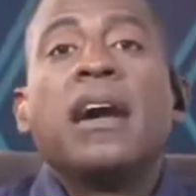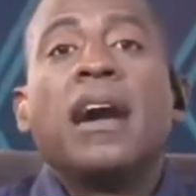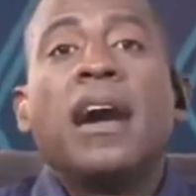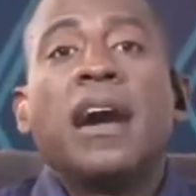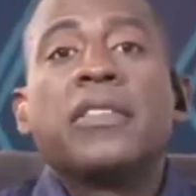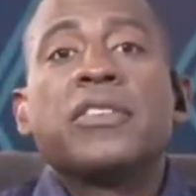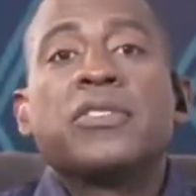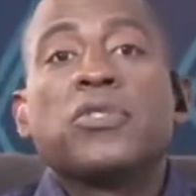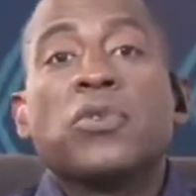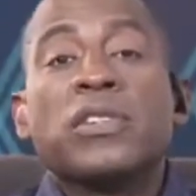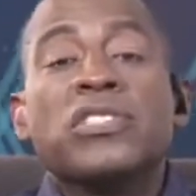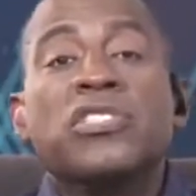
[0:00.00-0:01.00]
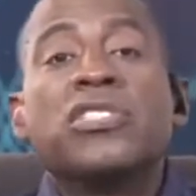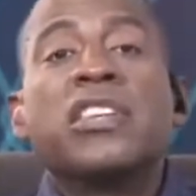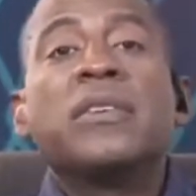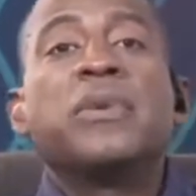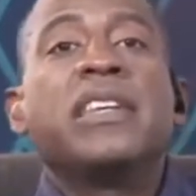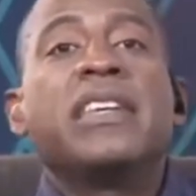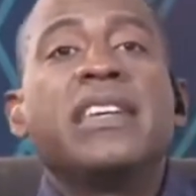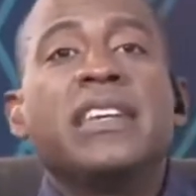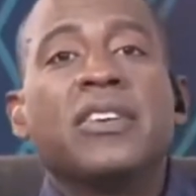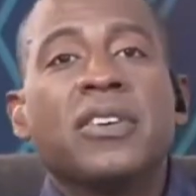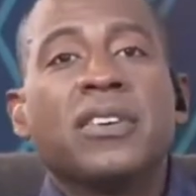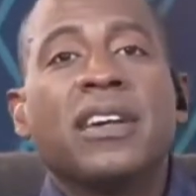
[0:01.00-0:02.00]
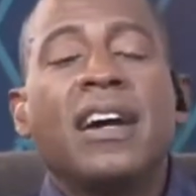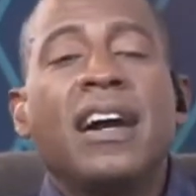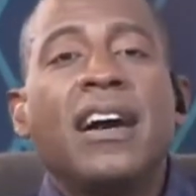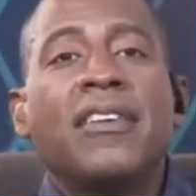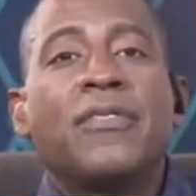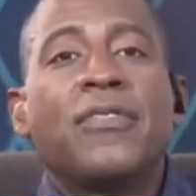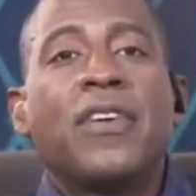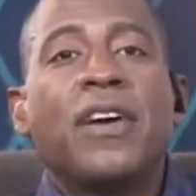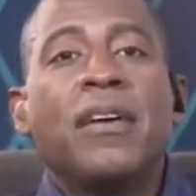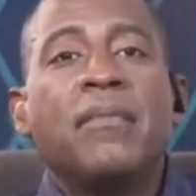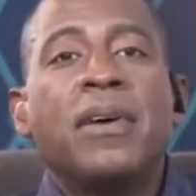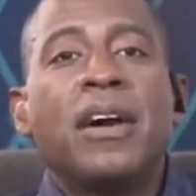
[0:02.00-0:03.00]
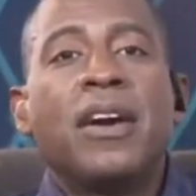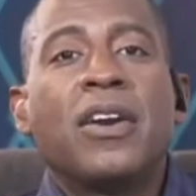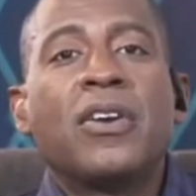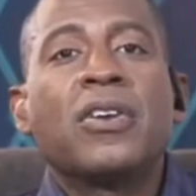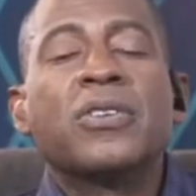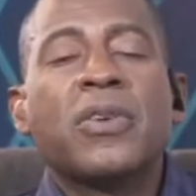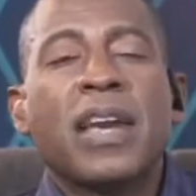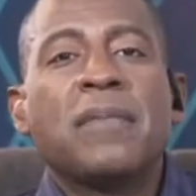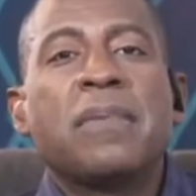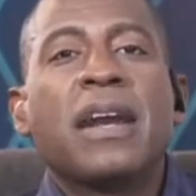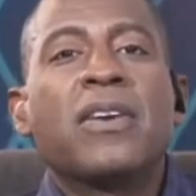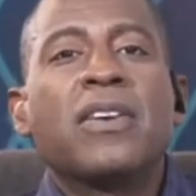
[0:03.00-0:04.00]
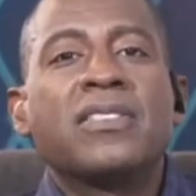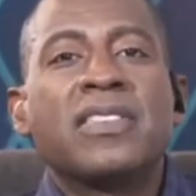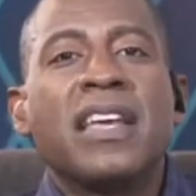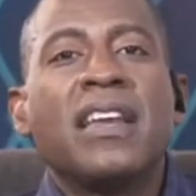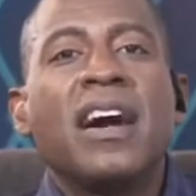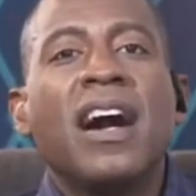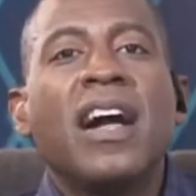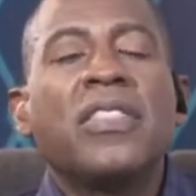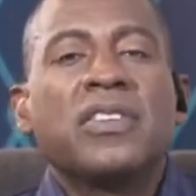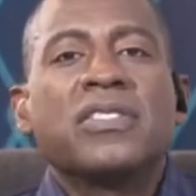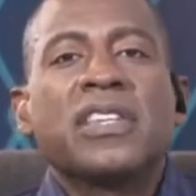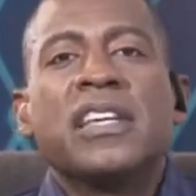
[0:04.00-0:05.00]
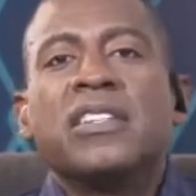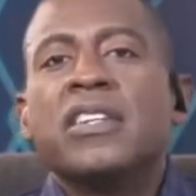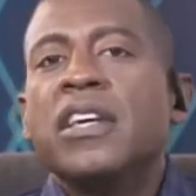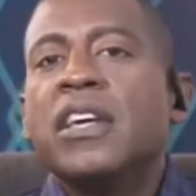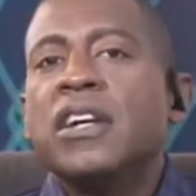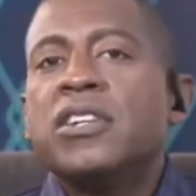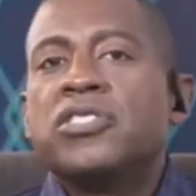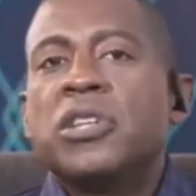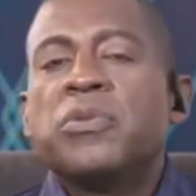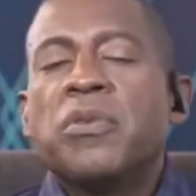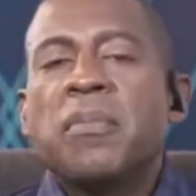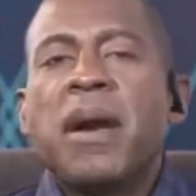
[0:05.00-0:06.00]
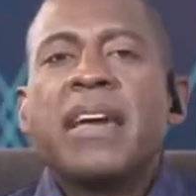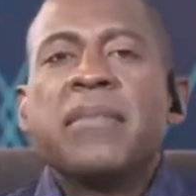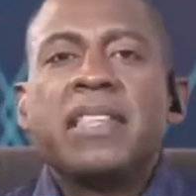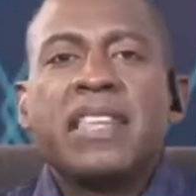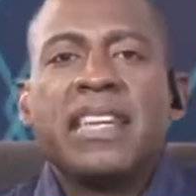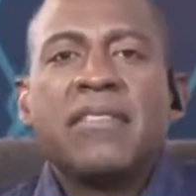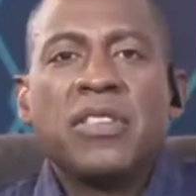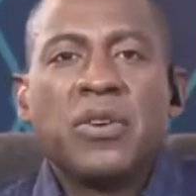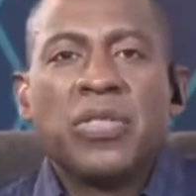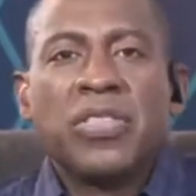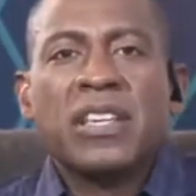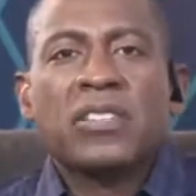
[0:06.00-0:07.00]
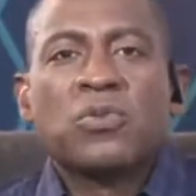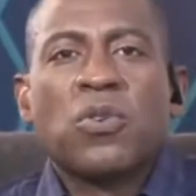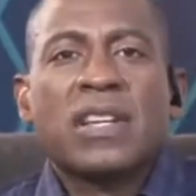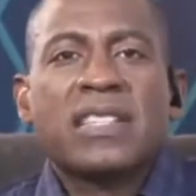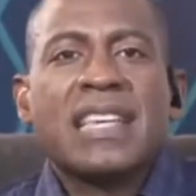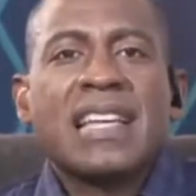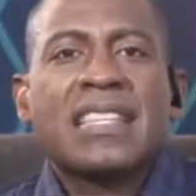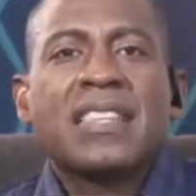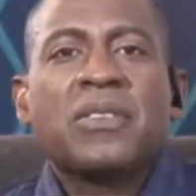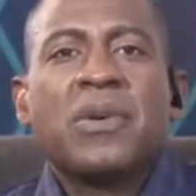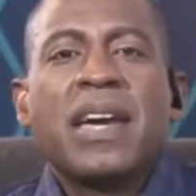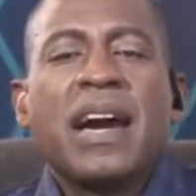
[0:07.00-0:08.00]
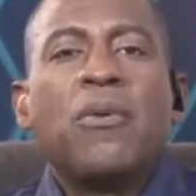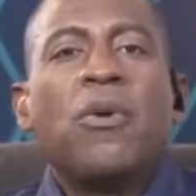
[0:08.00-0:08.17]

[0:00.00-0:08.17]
uh, the stories she would hear uh, from uh, her grandparents and others. And she would remind me that even though things weren't exactly the way I